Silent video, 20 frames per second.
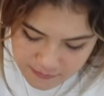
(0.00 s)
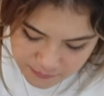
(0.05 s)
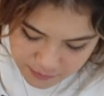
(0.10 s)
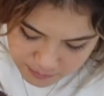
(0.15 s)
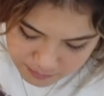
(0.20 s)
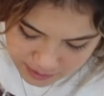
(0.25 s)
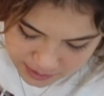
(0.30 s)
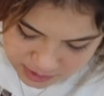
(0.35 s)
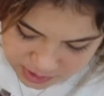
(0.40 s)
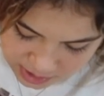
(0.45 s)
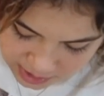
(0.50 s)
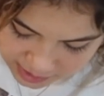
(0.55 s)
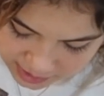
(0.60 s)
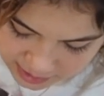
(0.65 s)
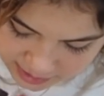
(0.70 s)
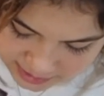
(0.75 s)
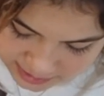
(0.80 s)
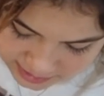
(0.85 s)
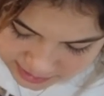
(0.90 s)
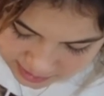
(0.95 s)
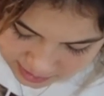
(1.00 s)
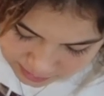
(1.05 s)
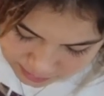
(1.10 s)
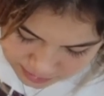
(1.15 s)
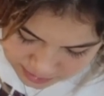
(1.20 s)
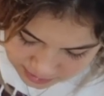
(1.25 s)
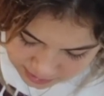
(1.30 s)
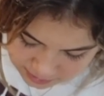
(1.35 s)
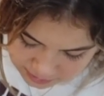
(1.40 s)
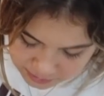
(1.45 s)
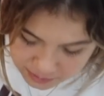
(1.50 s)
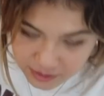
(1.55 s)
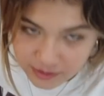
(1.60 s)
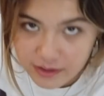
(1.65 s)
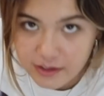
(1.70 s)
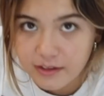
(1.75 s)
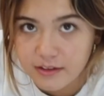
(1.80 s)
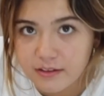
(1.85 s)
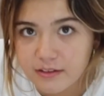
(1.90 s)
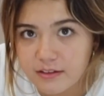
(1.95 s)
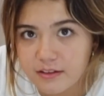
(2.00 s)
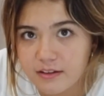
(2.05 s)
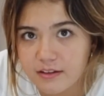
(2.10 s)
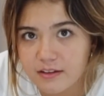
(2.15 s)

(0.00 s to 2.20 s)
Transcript: For my jacket, because I said I wasn't going to wear that.